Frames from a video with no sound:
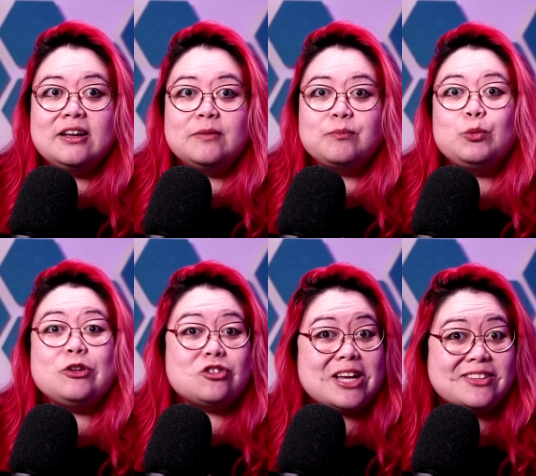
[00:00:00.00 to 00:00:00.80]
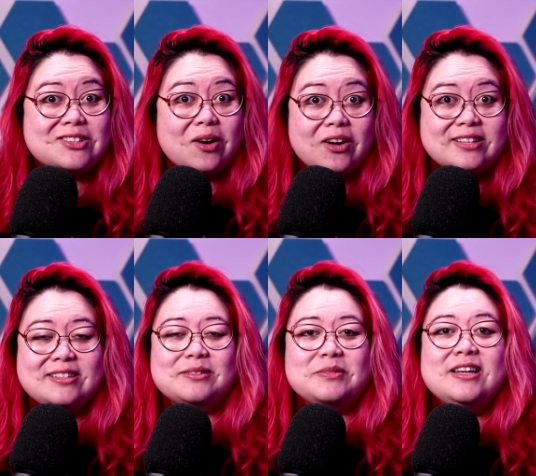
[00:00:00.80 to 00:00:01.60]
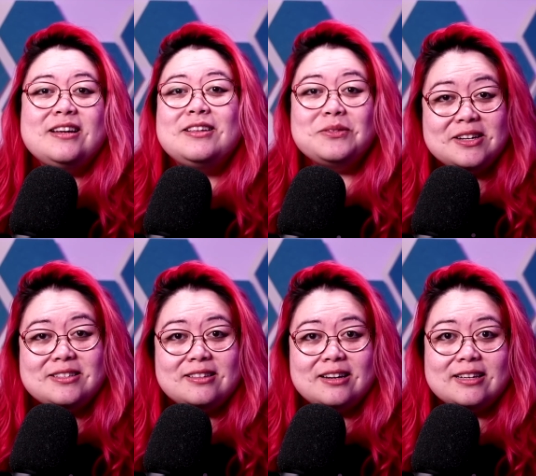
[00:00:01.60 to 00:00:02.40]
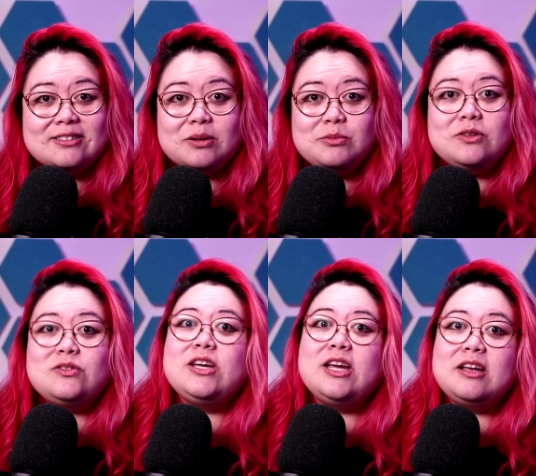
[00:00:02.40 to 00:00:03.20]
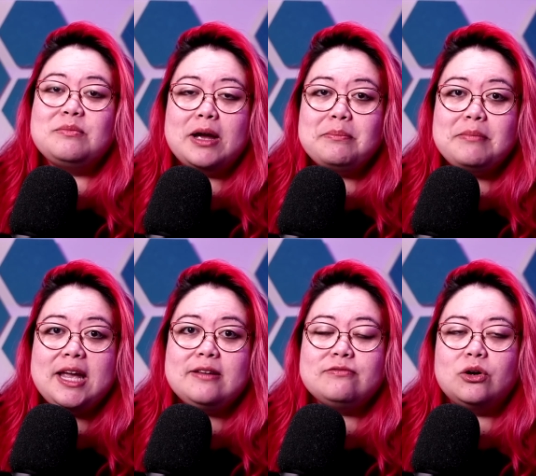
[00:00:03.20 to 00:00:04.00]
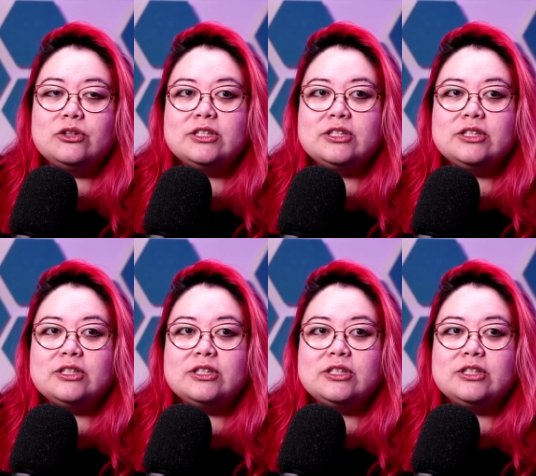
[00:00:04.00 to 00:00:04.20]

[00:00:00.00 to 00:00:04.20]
which sounds awesome. The reason that I stopped using it in my main vault